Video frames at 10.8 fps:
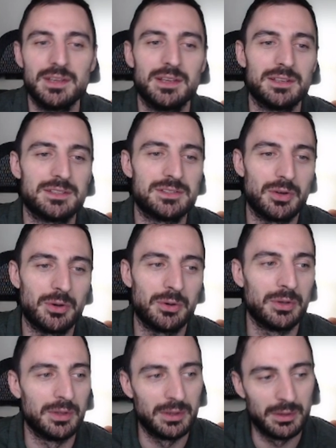So
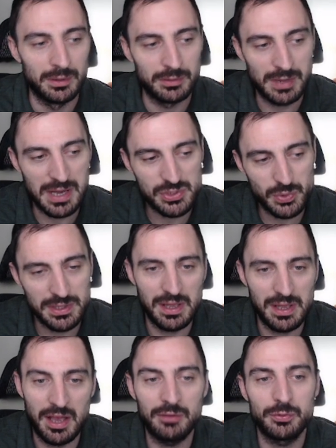Razvan
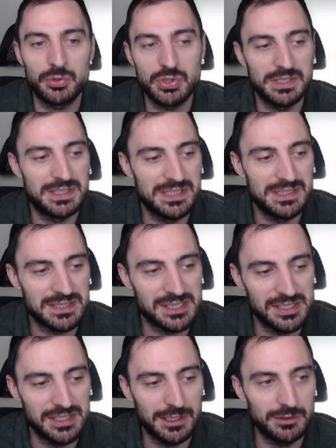unfortunately didn't see
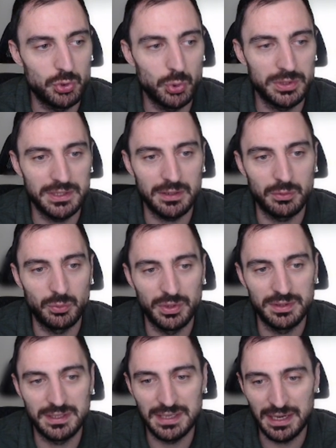that, took there with
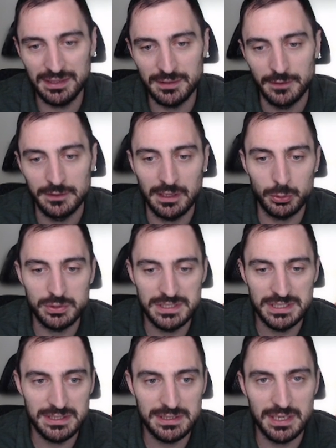the knight. Now
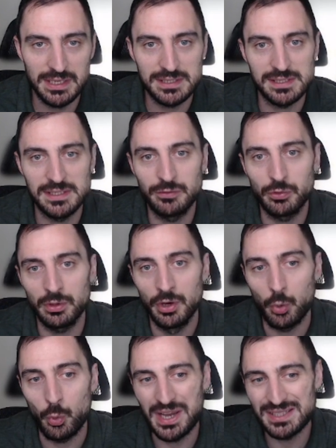d takes e4.
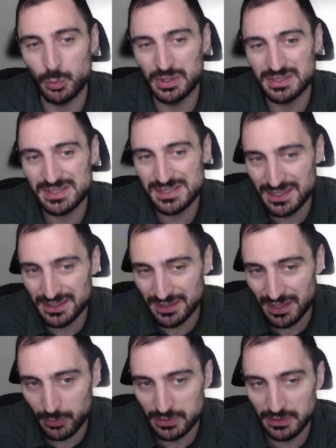White will still
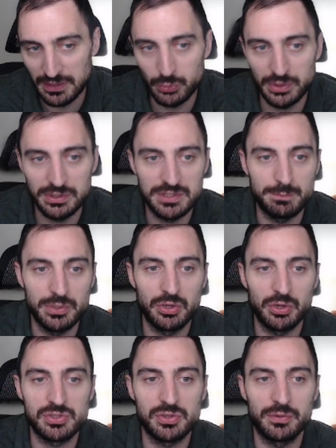have an advantage
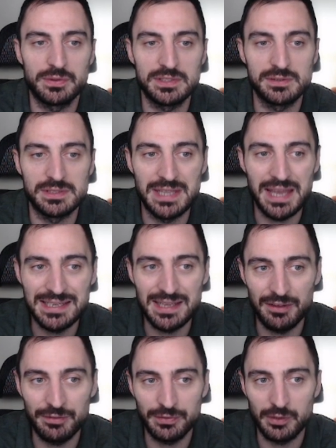because of this knight
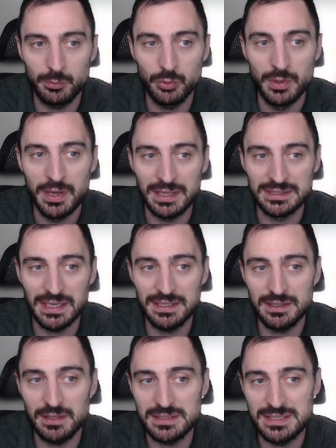f5 move, attacking
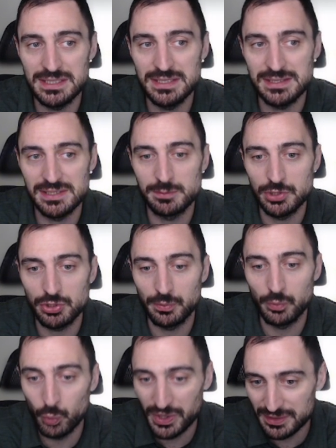the d6 bishop
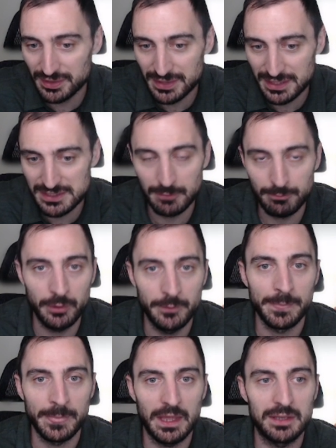with that tempo.
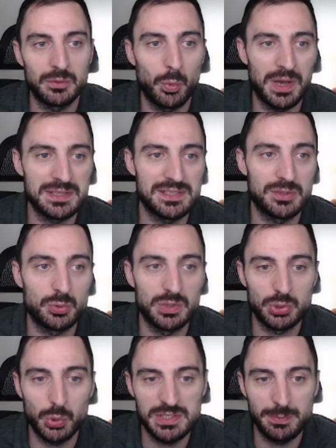And once it
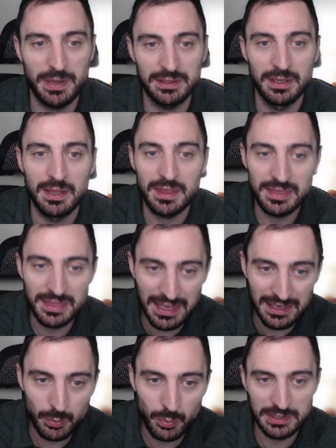retreats back, then
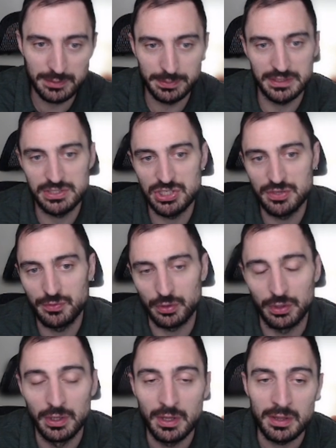white plays g4.
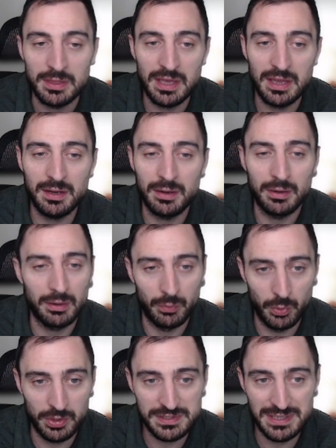That
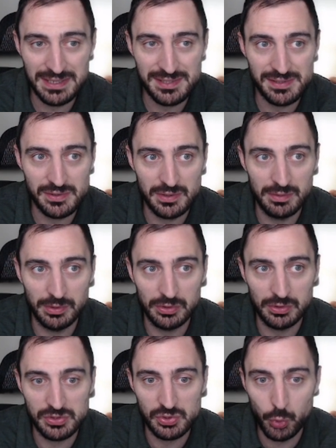was necessary
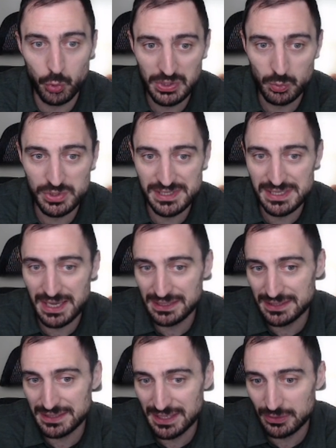because queen was attacking the
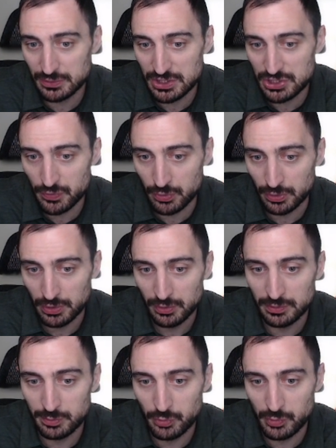knight on h4 on the
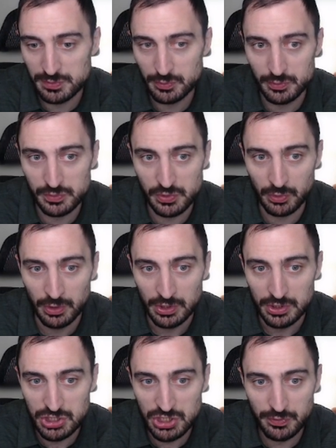previous move. So
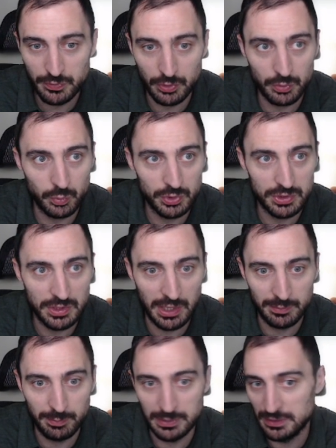g4 would
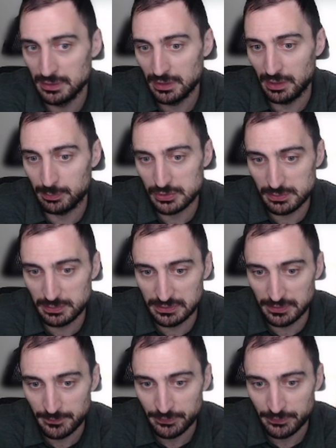not be a possibility.